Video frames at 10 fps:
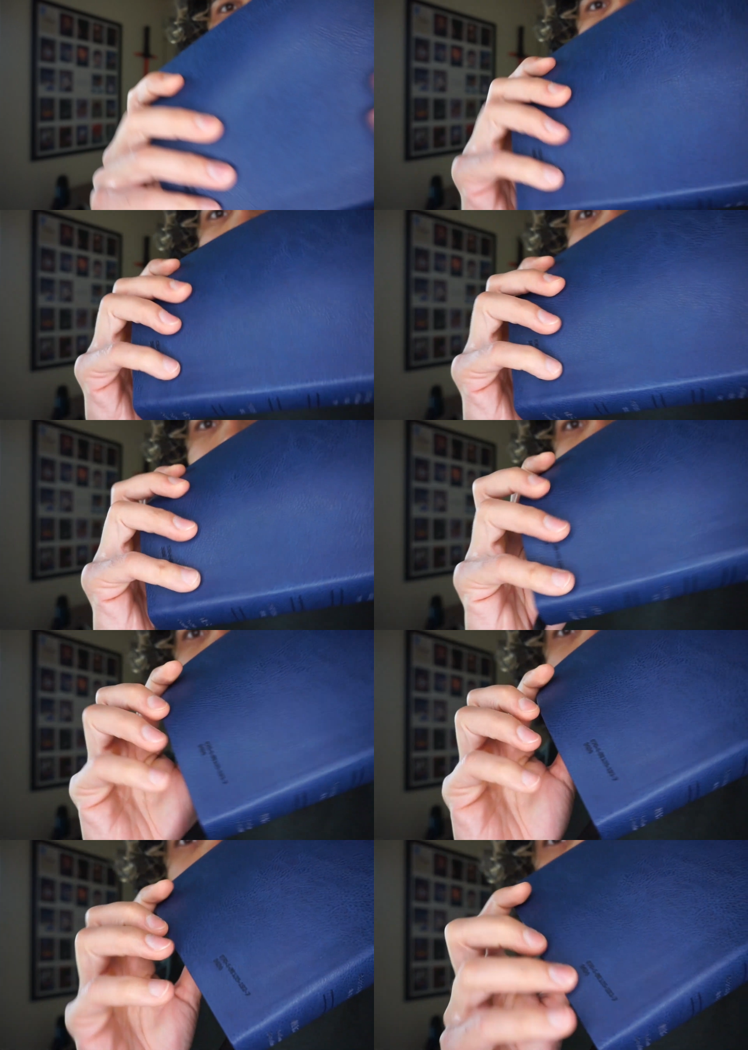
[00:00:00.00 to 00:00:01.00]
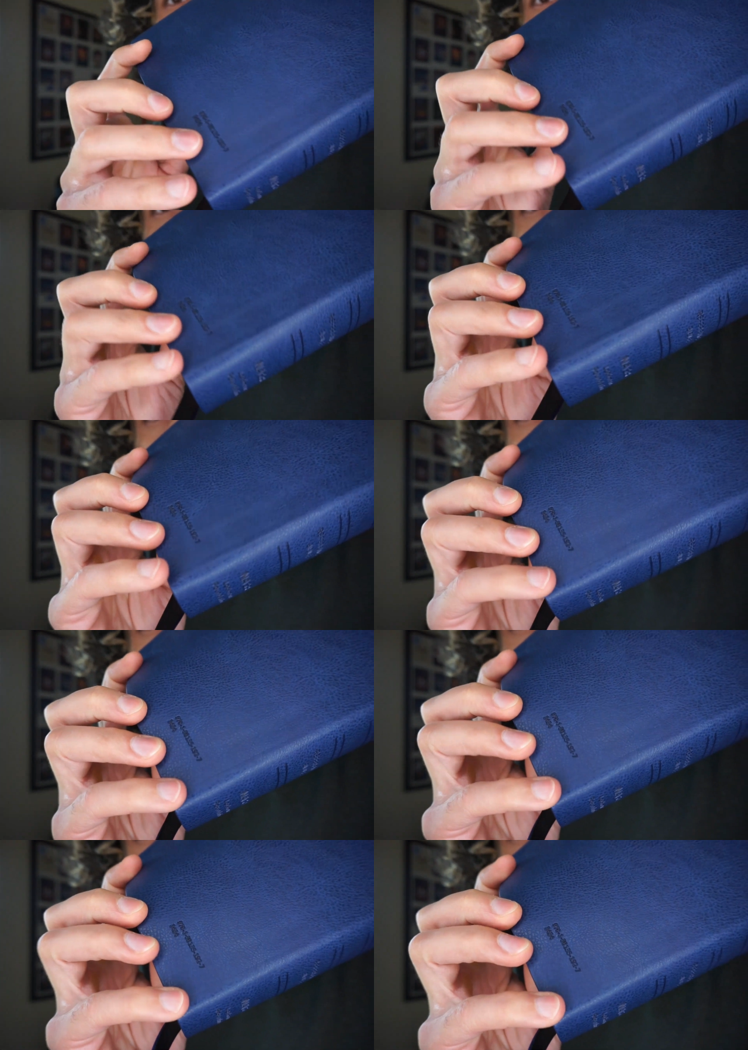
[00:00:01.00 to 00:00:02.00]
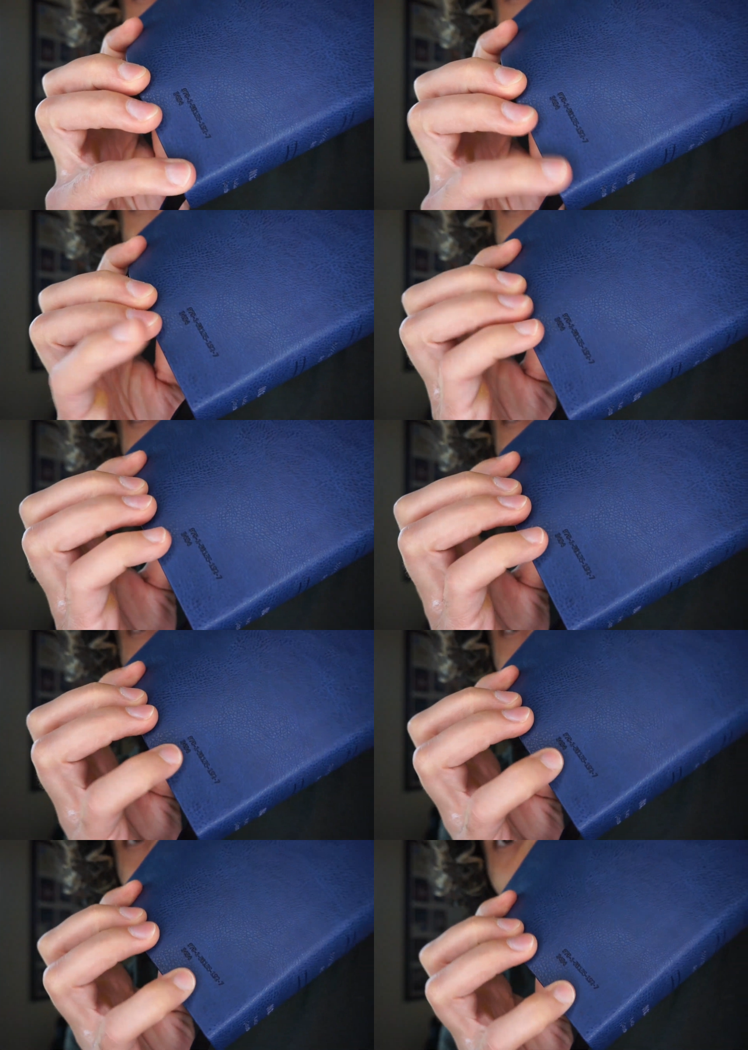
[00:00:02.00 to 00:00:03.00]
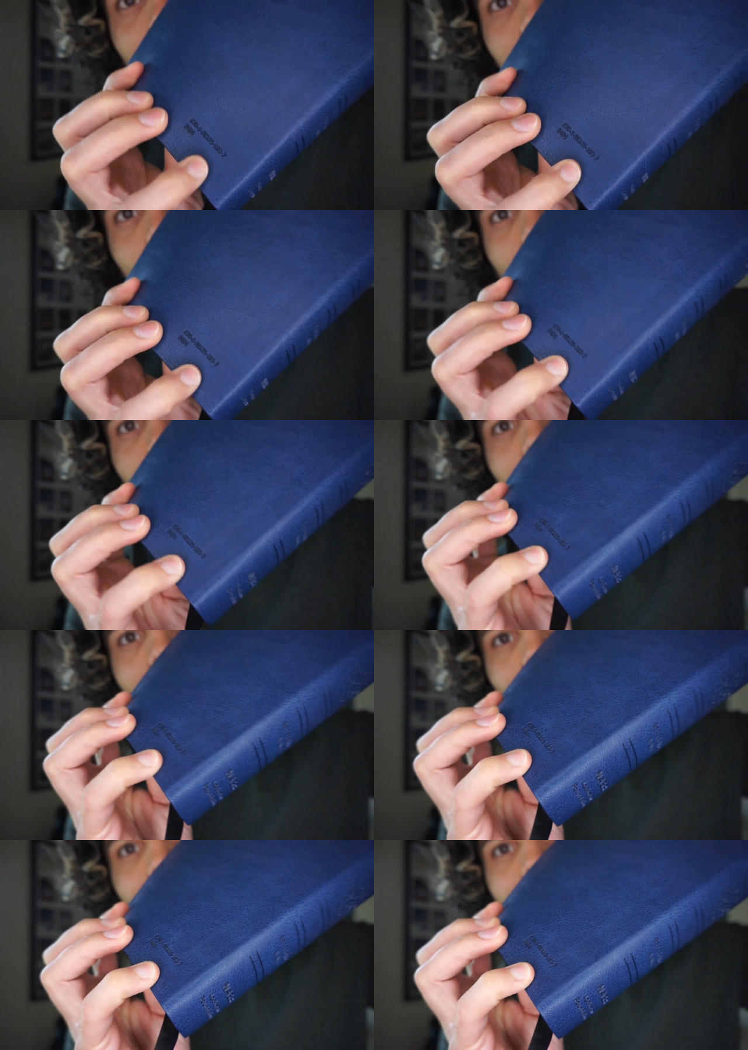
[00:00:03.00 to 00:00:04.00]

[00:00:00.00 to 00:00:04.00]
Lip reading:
(no speaker visible)